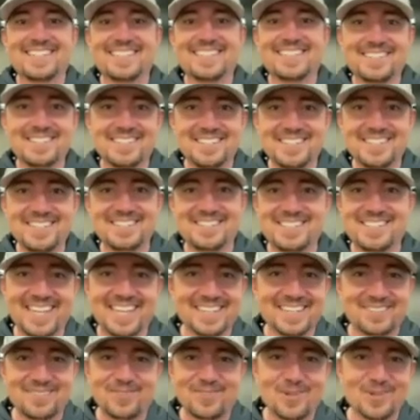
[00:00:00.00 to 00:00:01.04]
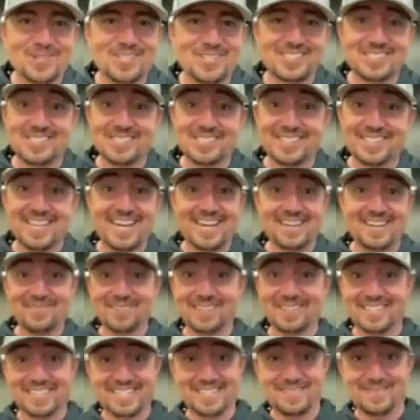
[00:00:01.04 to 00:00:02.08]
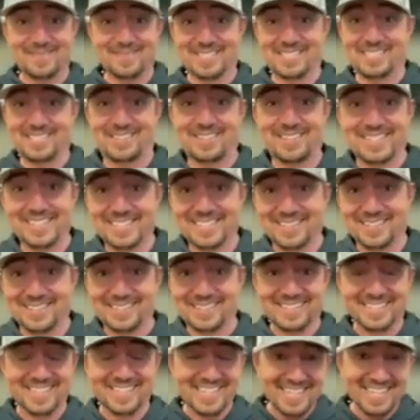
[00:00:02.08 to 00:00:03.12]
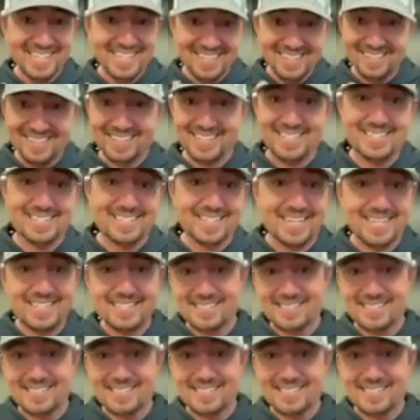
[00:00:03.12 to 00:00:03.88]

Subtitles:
It was like 4th of July. I'm looking at my screen going, "Man,